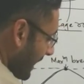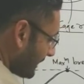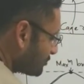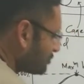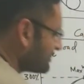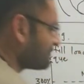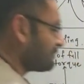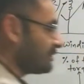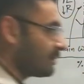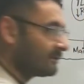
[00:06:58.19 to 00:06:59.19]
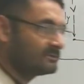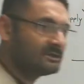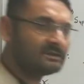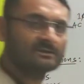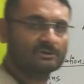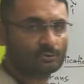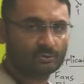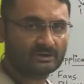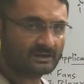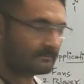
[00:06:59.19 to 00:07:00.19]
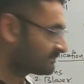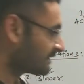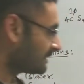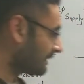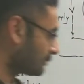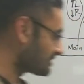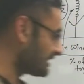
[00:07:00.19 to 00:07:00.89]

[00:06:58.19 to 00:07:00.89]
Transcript: actual speed of the rotor. Now